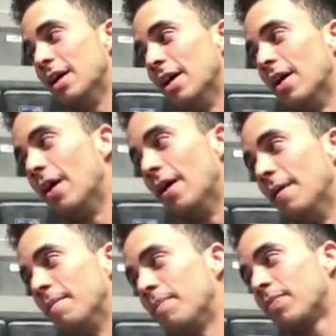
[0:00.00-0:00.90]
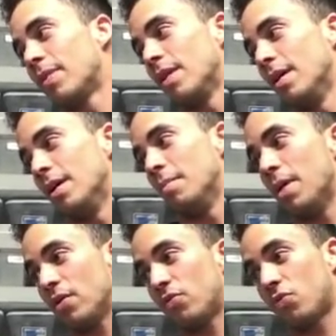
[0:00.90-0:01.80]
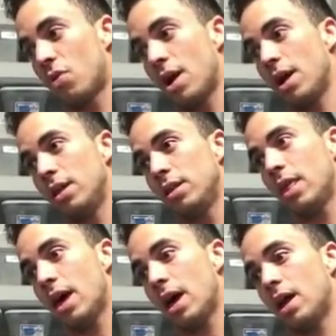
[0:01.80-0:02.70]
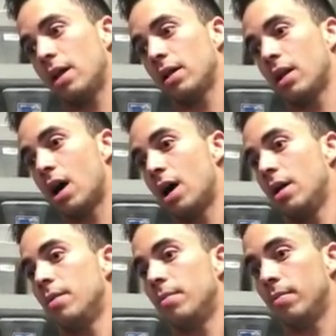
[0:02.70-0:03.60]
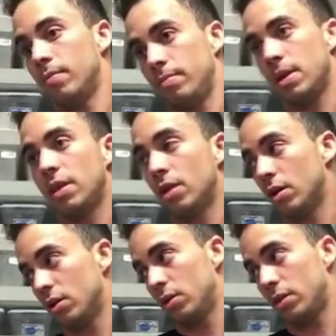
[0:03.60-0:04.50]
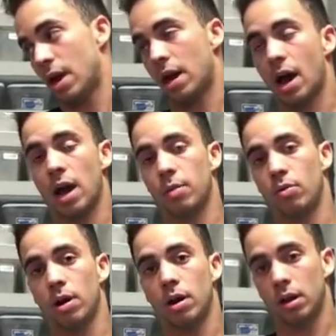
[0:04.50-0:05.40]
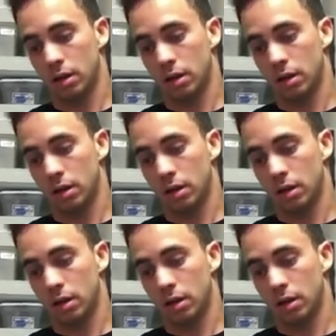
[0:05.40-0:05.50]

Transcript: My friend that got me that hybrid,